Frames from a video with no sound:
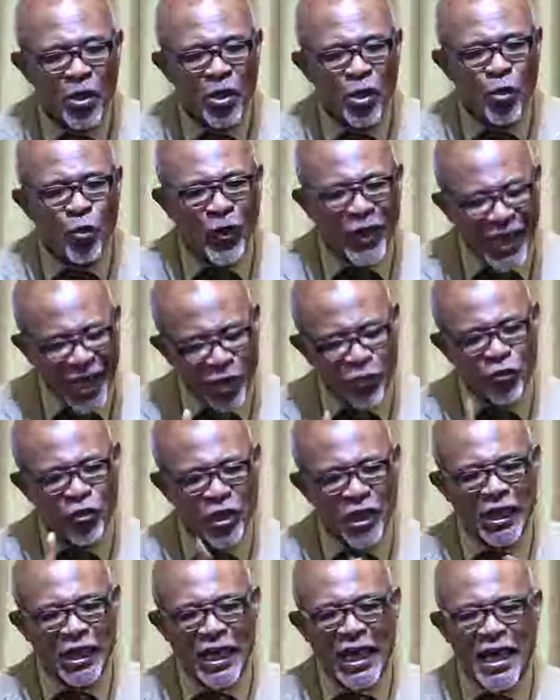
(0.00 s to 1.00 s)
When I
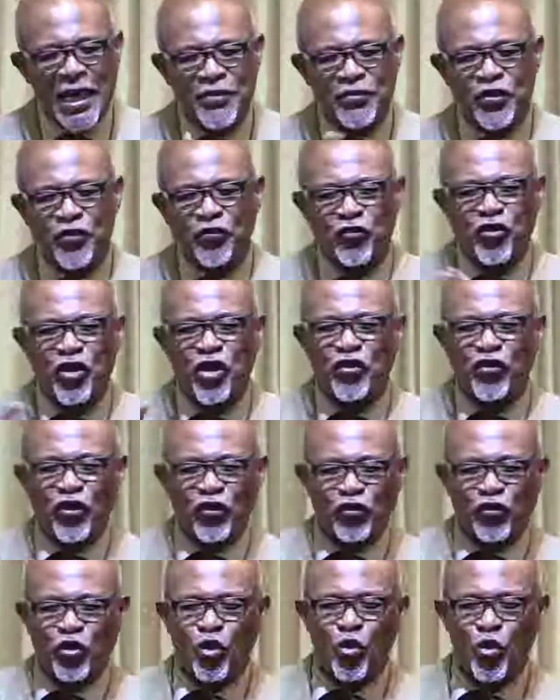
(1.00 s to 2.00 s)
realize, as
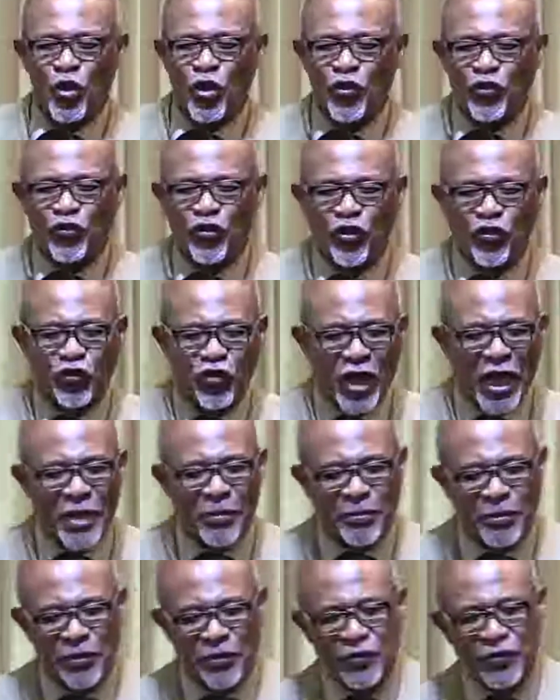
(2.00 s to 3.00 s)
Jesus told his
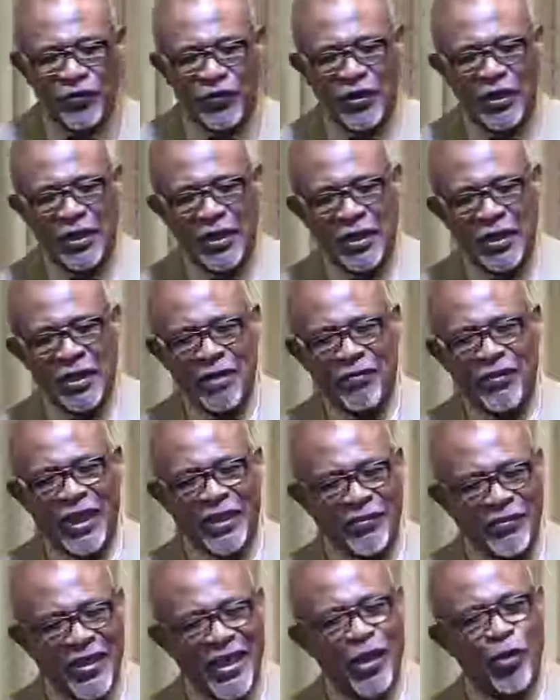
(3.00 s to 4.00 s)
disciples,
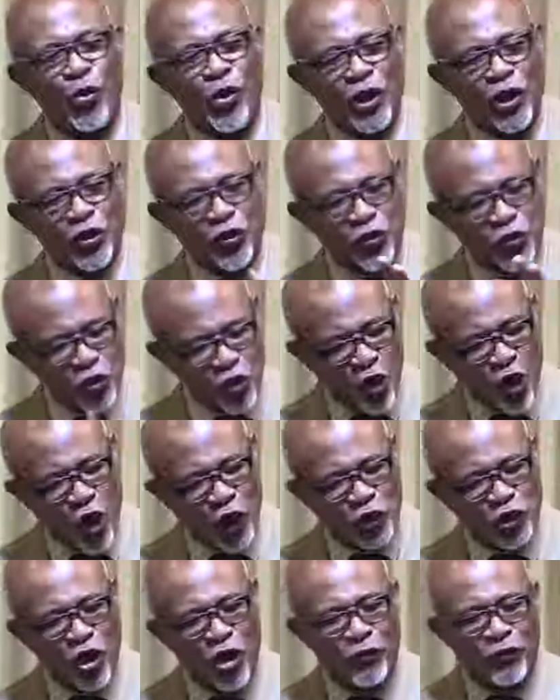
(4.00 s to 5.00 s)
that they were the
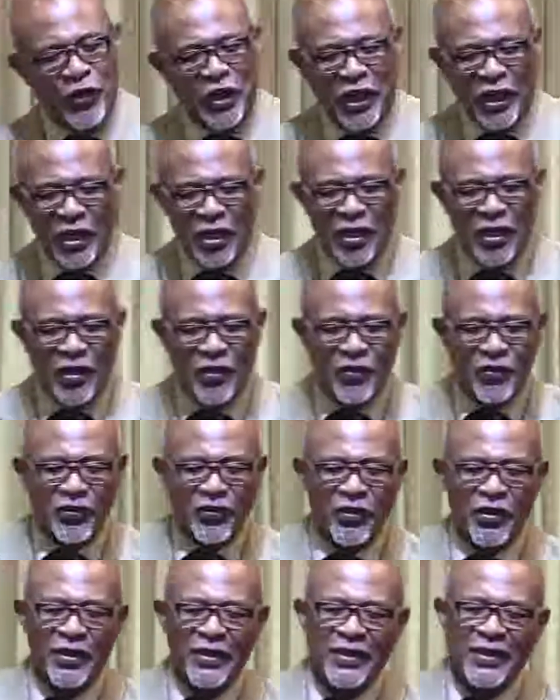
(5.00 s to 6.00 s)
salt of the earth,
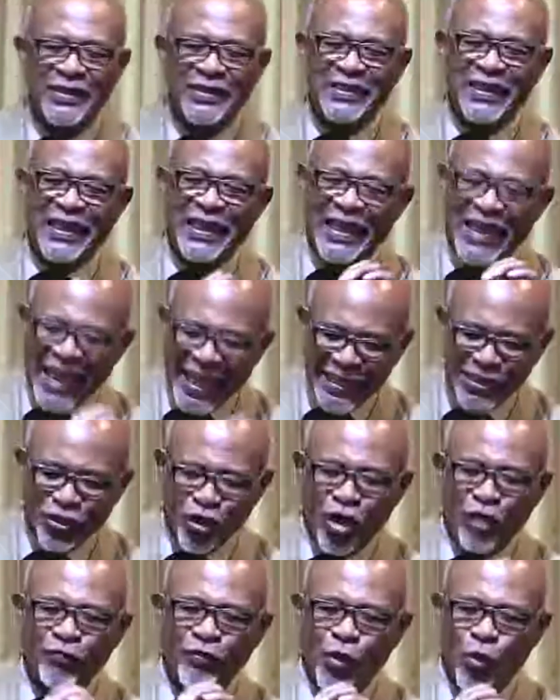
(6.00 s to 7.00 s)
the light
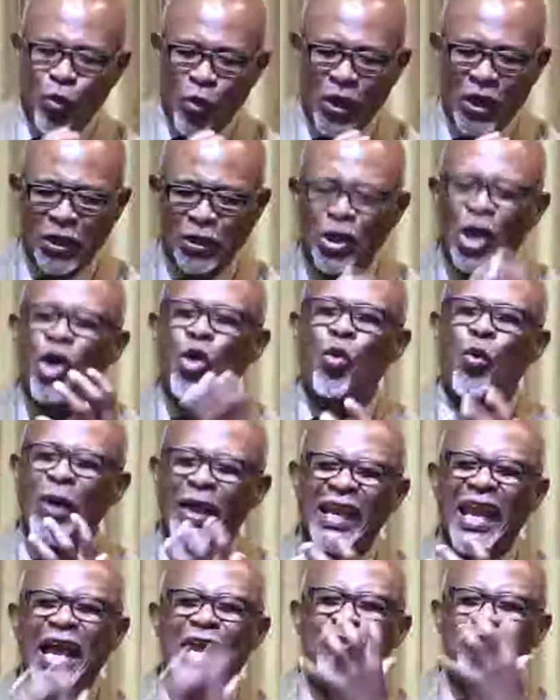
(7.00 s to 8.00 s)
of the world, when
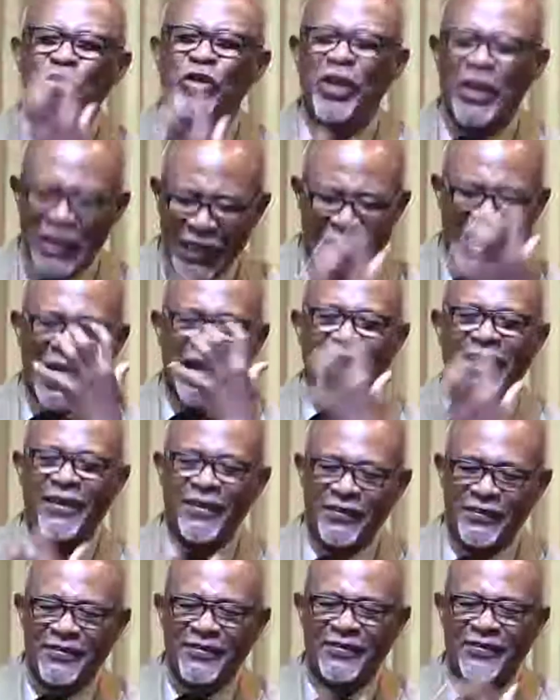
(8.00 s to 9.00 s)
I
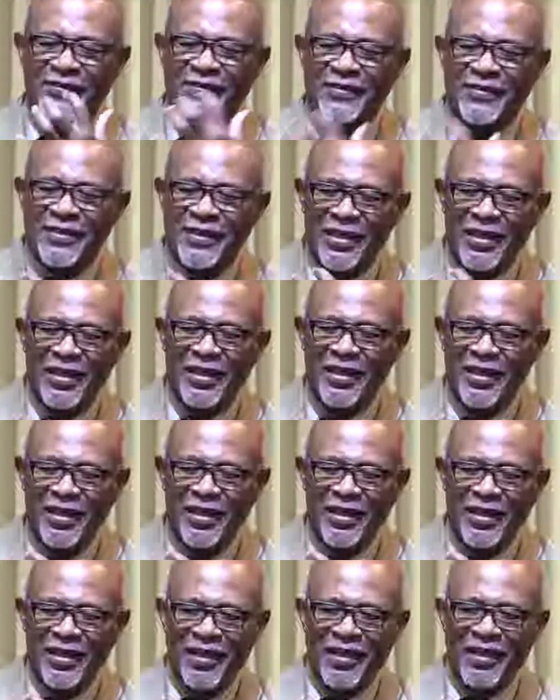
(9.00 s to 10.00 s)
realize
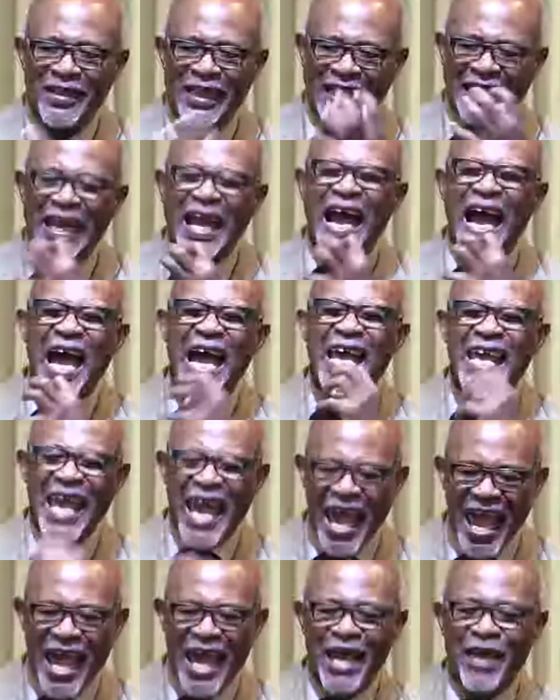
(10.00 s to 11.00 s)
that I
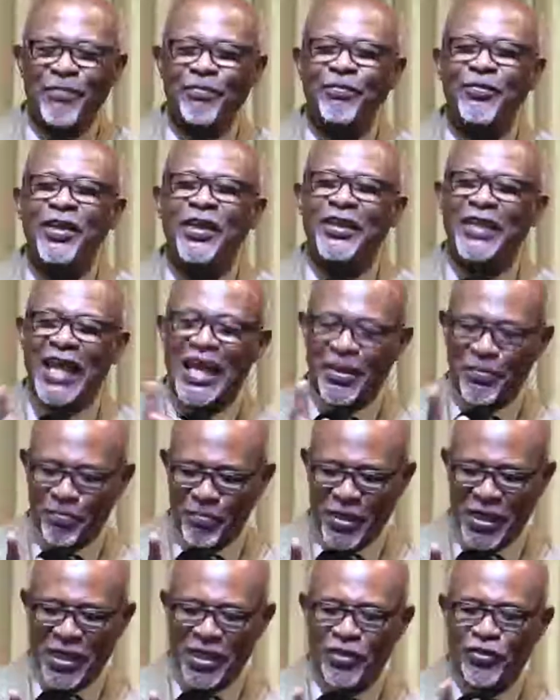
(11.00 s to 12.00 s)
am, that
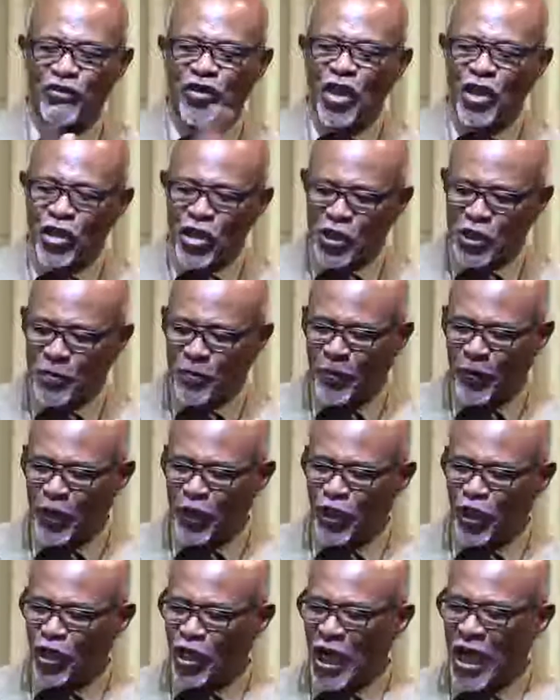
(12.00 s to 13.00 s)
means the Spirit
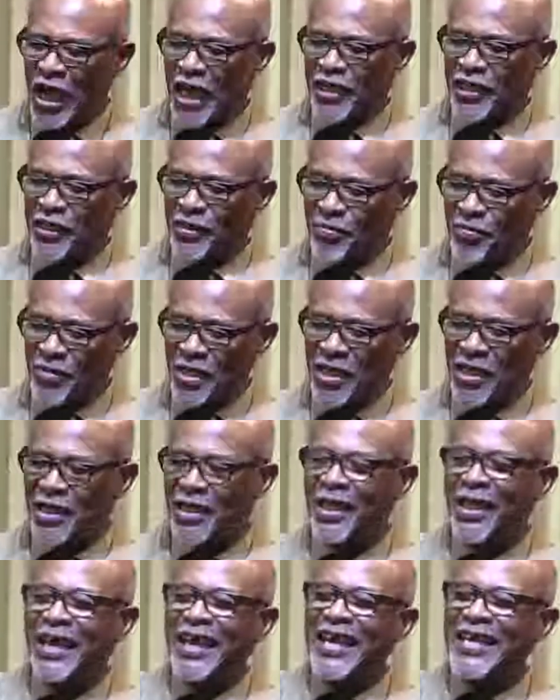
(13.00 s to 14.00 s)
of God in
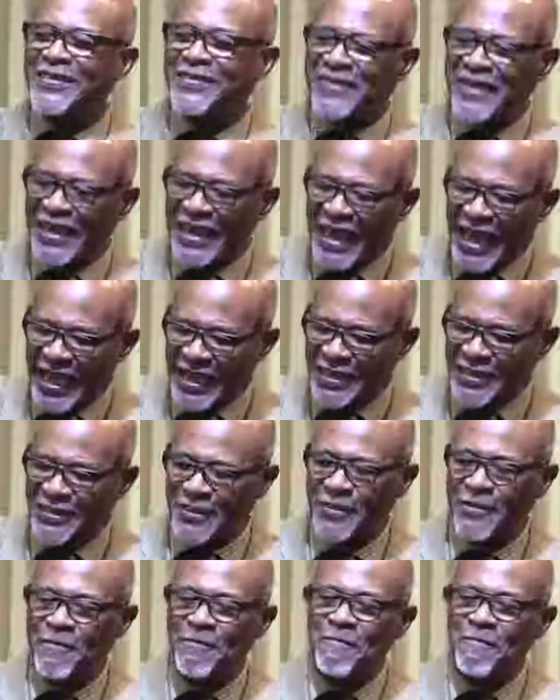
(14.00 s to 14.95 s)
me is the light.